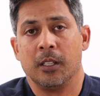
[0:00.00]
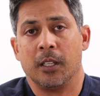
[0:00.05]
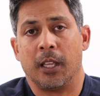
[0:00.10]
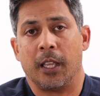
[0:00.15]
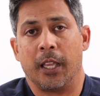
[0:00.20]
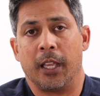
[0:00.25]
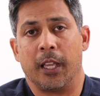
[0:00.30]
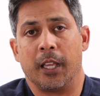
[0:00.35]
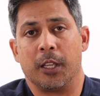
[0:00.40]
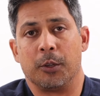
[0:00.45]

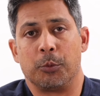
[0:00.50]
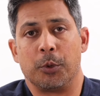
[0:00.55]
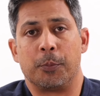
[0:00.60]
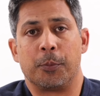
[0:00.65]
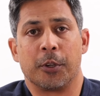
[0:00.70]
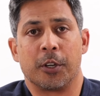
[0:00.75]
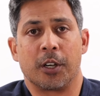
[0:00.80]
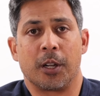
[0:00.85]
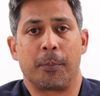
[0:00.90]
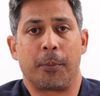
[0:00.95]
and we
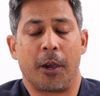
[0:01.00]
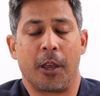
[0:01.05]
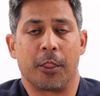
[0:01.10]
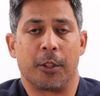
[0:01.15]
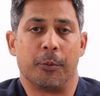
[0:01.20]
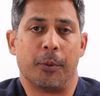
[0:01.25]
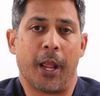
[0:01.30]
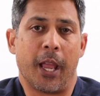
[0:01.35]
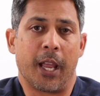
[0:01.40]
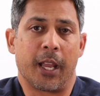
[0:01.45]
put it up on
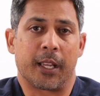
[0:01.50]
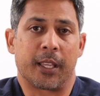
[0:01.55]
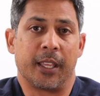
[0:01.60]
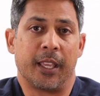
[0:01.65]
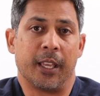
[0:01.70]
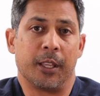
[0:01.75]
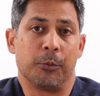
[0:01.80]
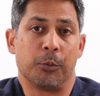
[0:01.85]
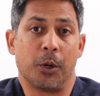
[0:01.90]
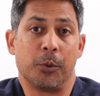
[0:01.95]
the rack,
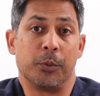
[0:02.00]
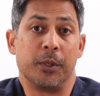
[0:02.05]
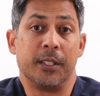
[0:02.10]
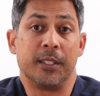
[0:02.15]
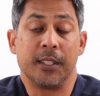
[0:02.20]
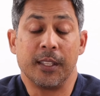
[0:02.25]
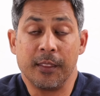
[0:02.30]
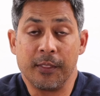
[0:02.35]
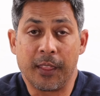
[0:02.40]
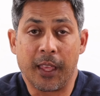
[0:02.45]
and when we
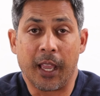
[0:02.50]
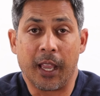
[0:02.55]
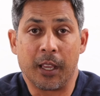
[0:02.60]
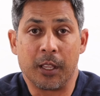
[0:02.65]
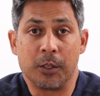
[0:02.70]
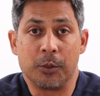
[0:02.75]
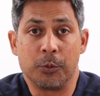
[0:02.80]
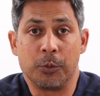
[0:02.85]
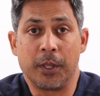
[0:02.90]
did that,